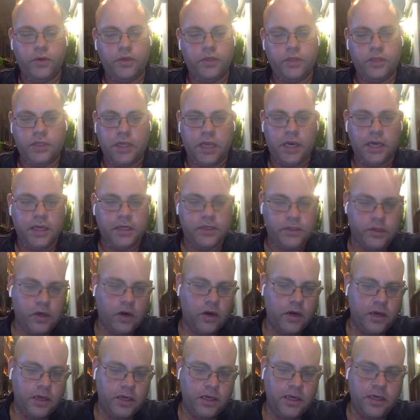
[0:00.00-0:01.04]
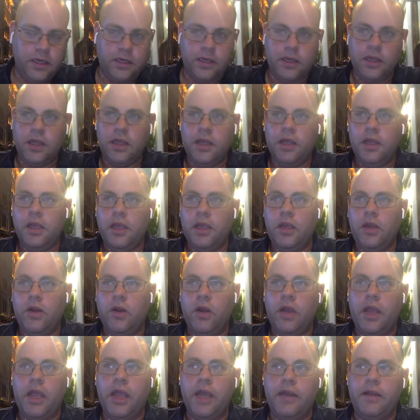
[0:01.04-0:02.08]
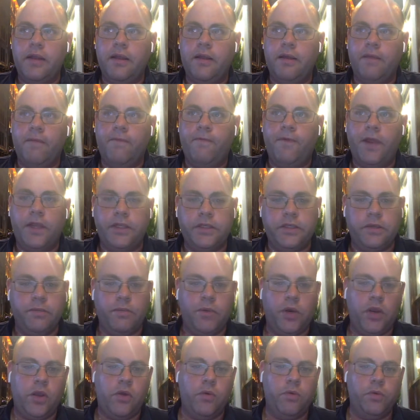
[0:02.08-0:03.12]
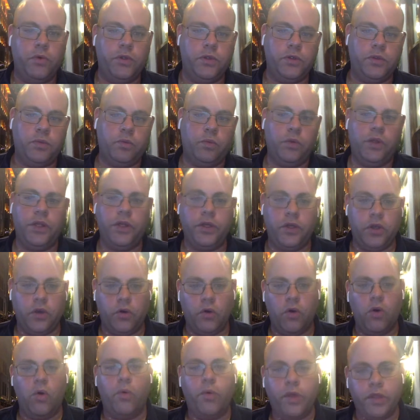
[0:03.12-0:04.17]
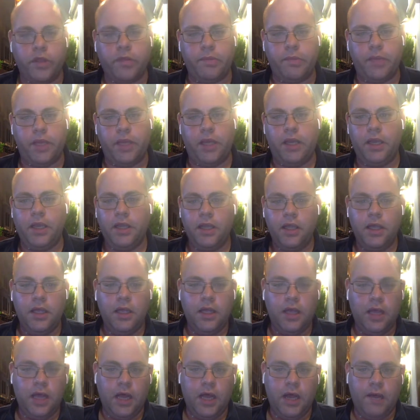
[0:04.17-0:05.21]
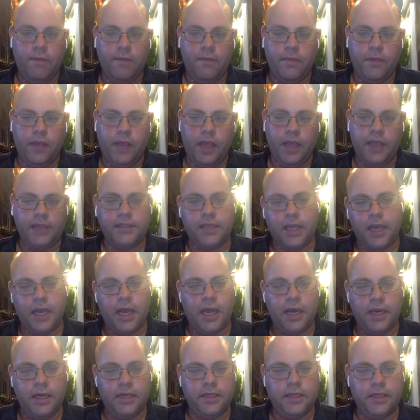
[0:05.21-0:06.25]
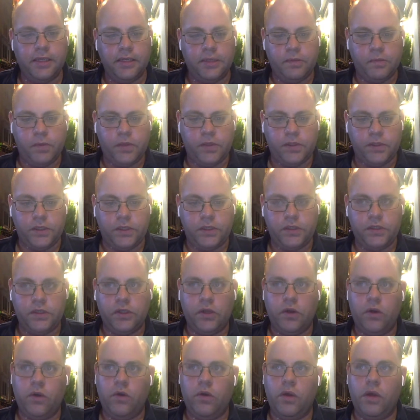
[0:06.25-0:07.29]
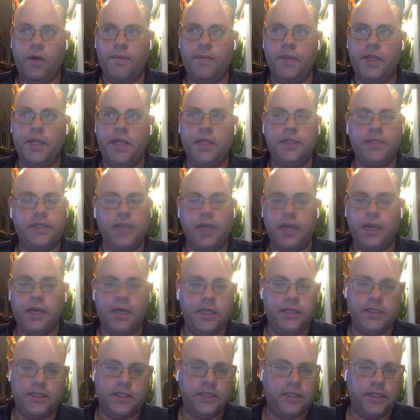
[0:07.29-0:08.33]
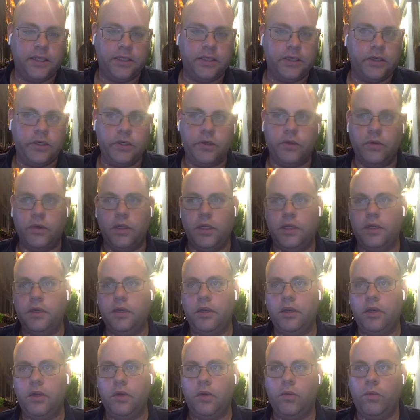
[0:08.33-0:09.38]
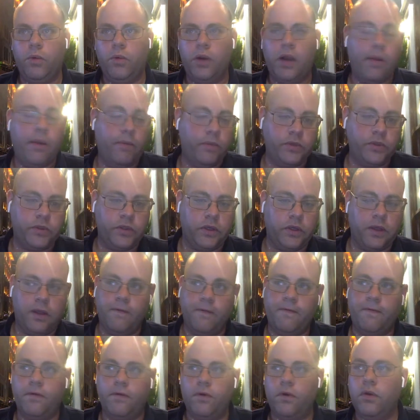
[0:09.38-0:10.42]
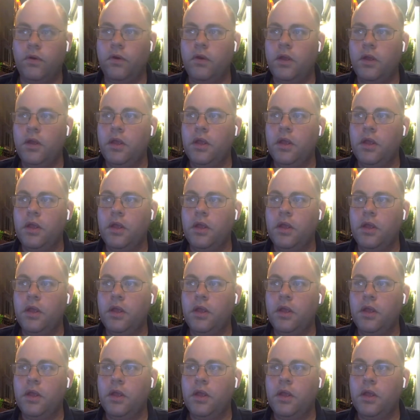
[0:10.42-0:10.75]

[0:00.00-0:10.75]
just getting started, and I had to find somebody who was willing to grow with me as I got into this business. So, I mean, that's not an easy thing to do. And, when I was looking for